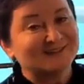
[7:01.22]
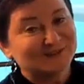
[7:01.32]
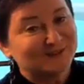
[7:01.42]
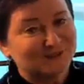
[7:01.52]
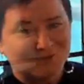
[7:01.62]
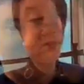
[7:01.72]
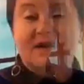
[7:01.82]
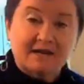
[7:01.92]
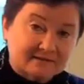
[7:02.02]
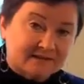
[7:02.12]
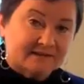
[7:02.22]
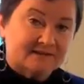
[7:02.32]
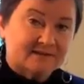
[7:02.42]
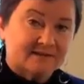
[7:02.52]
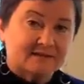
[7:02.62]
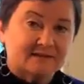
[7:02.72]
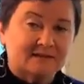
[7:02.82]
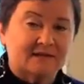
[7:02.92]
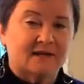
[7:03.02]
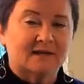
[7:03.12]
Kids will enjoy. And finally,
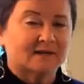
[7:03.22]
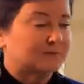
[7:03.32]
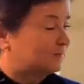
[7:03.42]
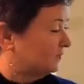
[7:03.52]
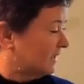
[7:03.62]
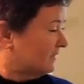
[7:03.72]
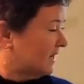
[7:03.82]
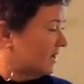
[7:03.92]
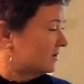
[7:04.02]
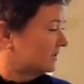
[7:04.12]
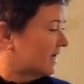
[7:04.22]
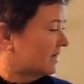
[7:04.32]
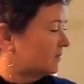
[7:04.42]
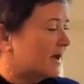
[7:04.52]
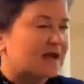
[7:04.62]
the Aristotle